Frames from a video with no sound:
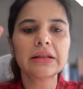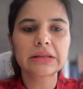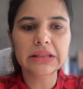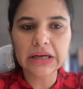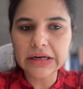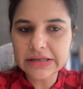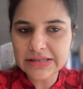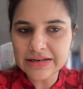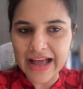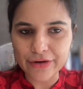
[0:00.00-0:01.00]
the third is
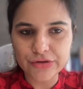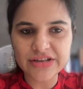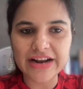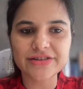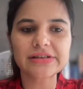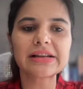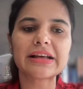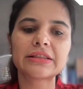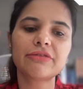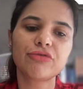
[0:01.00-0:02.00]
the nigrostriatal,
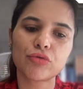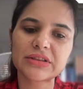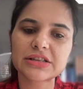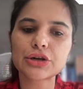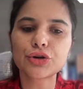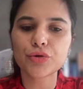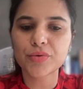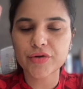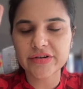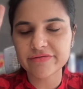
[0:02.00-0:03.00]
and the fourth is the
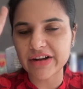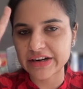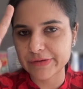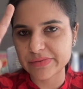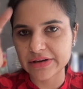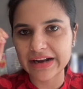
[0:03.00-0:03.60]
tuberoinfundibular.